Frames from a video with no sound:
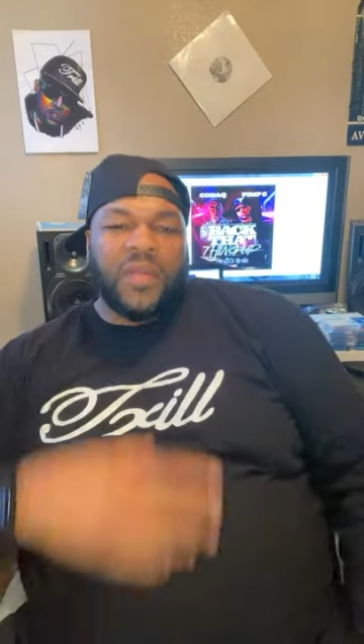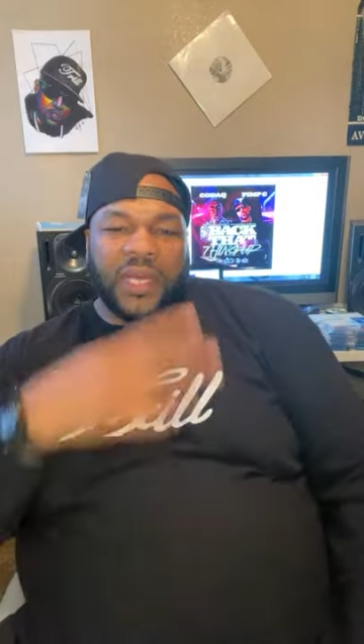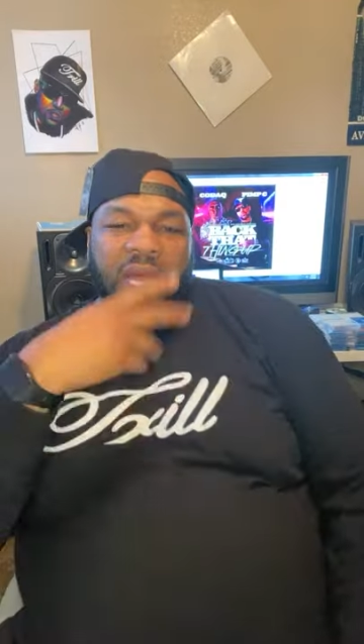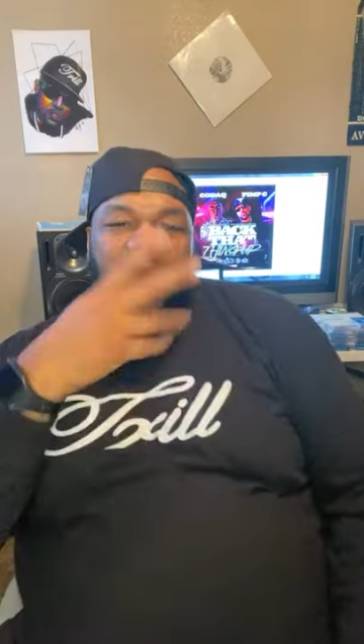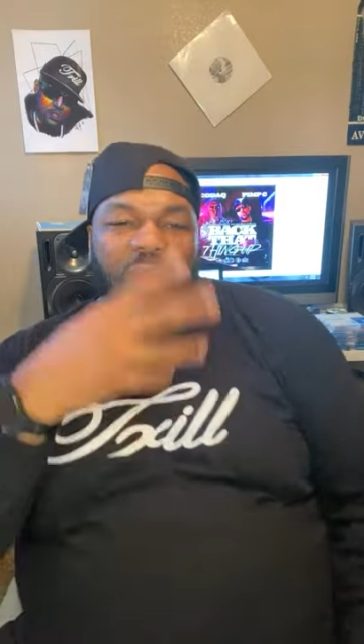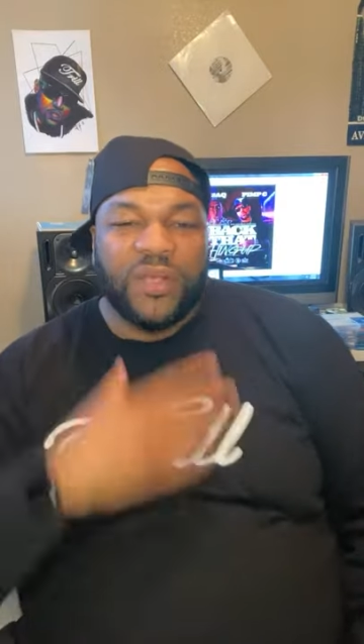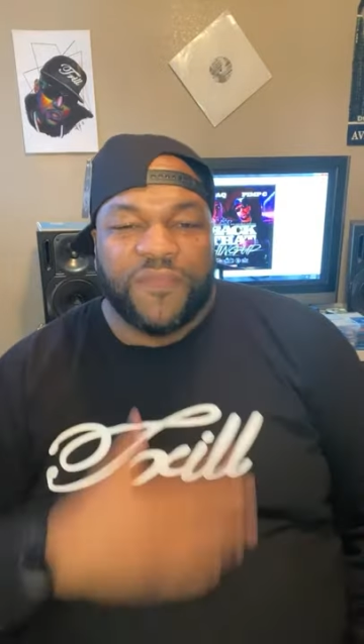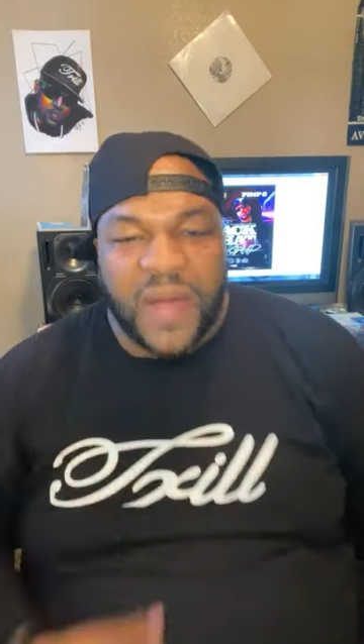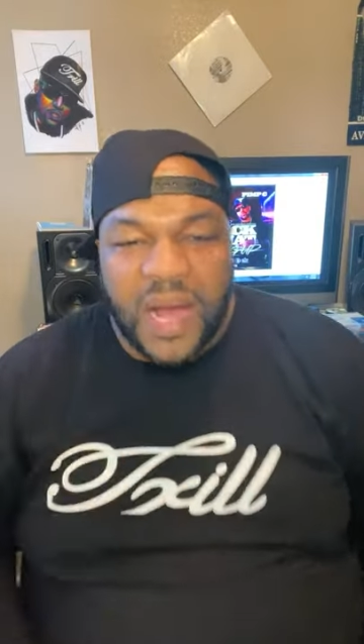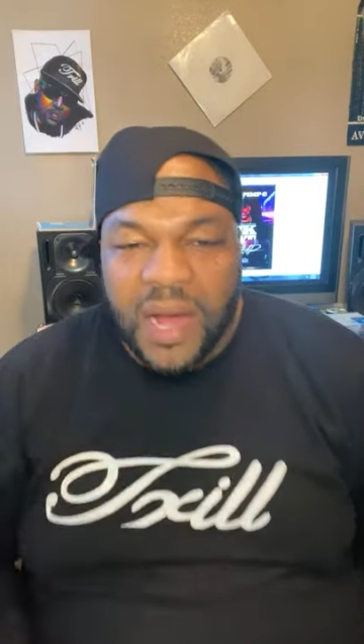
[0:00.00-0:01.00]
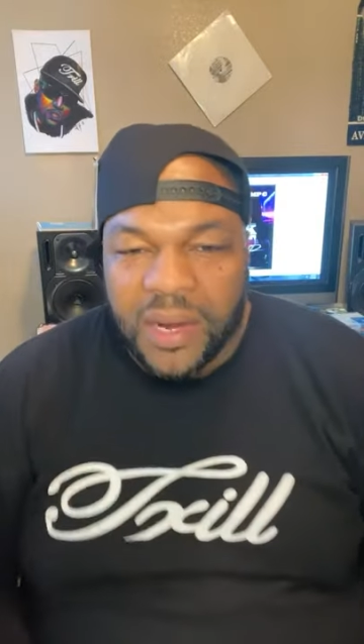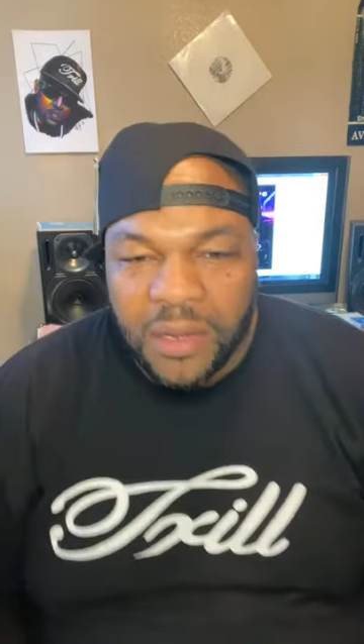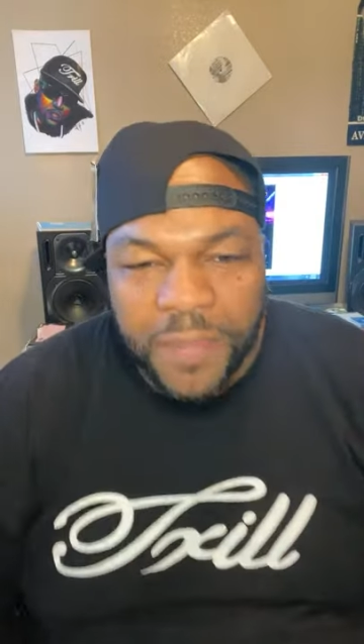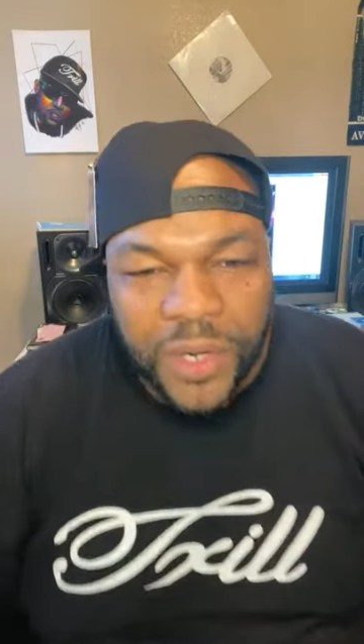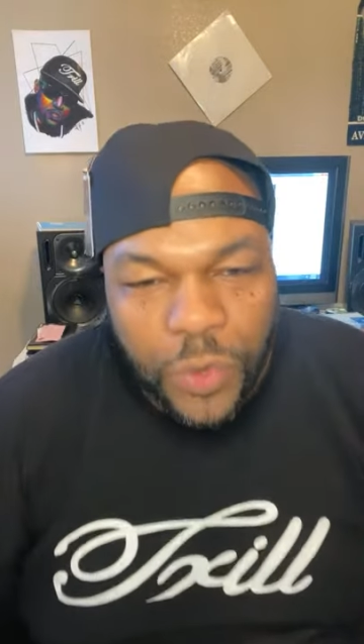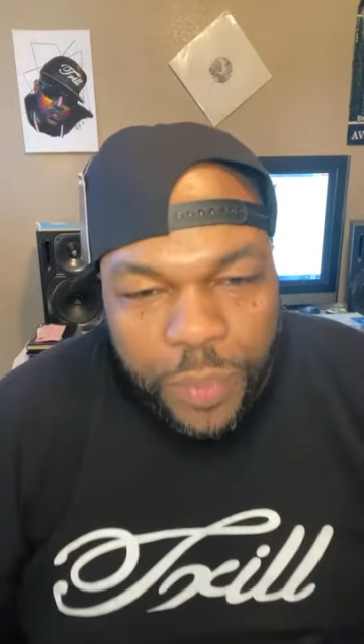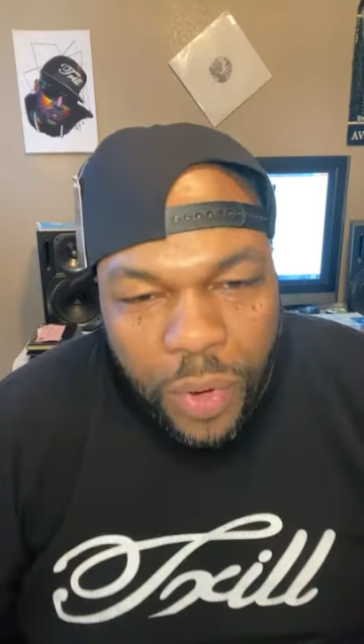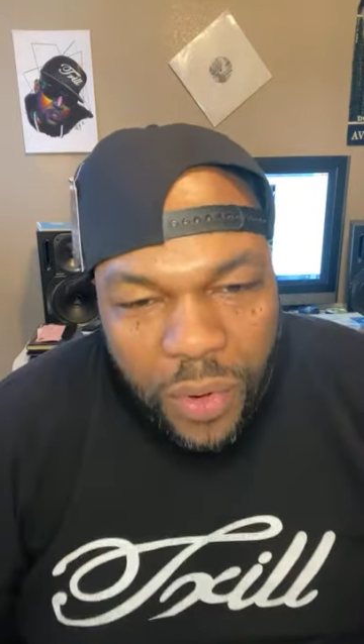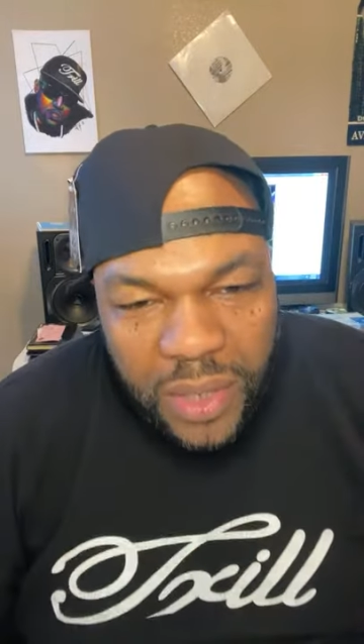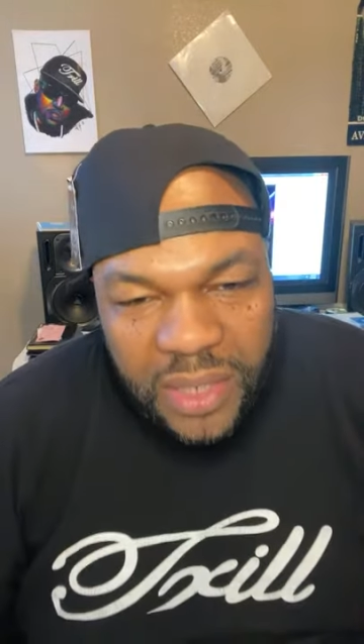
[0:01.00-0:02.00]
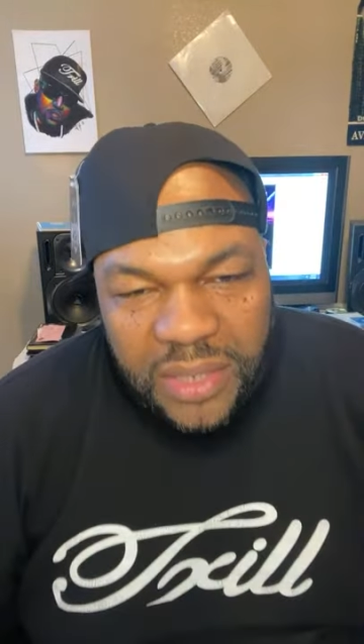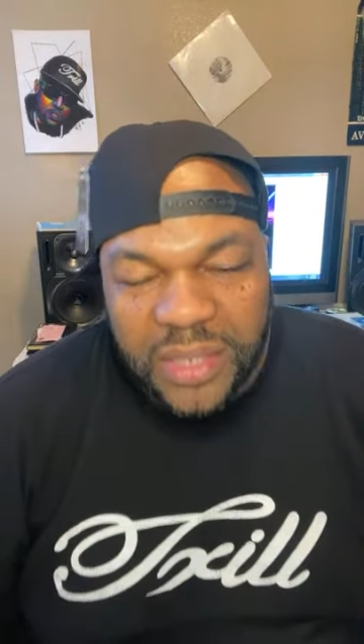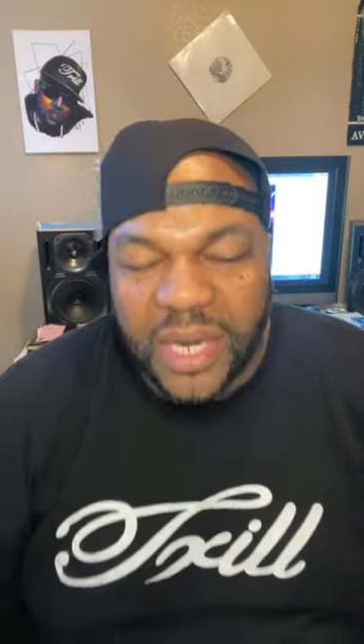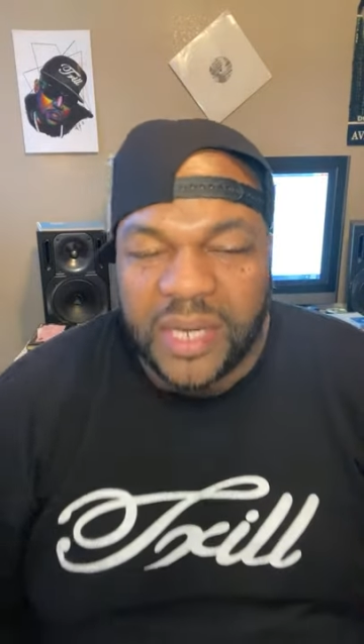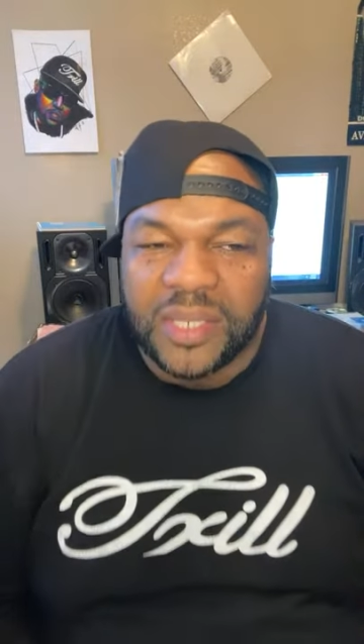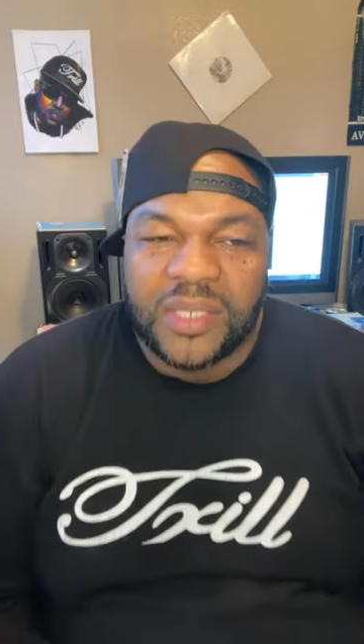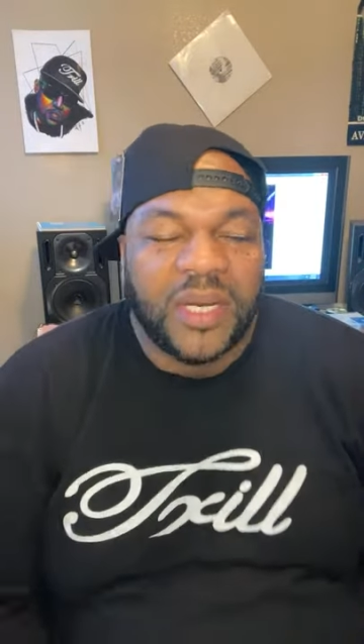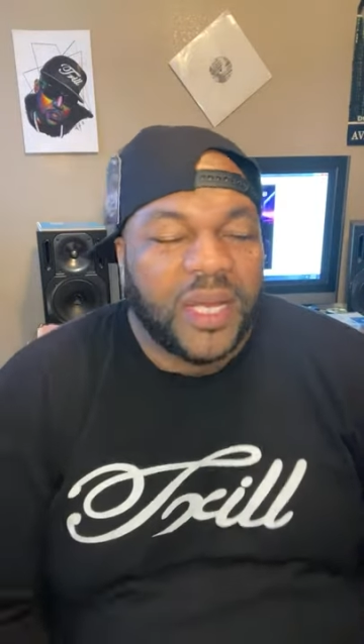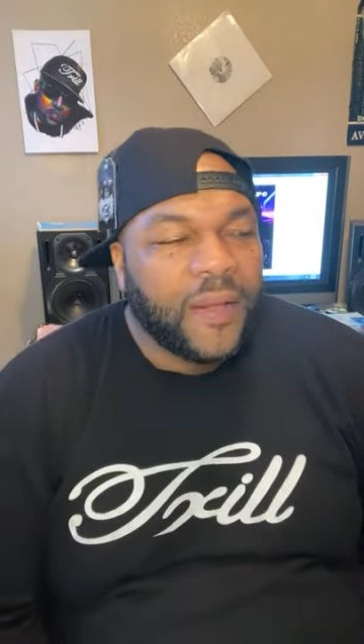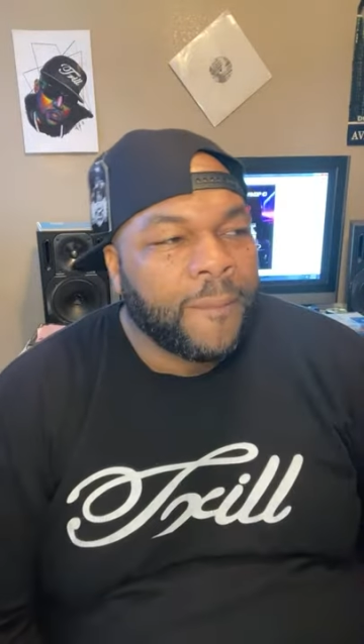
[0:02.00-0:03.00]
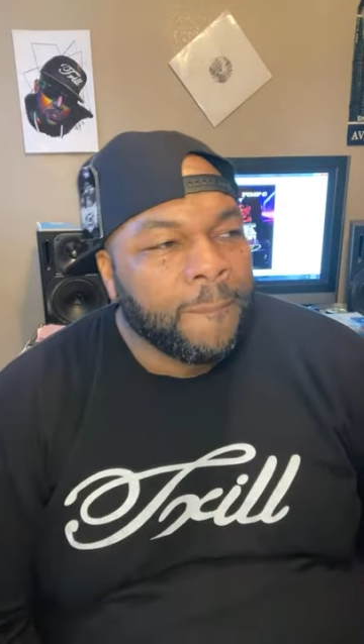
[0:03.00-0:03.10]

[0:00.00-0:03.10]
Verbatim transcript: He always fired up a Newport, this and that, this and that.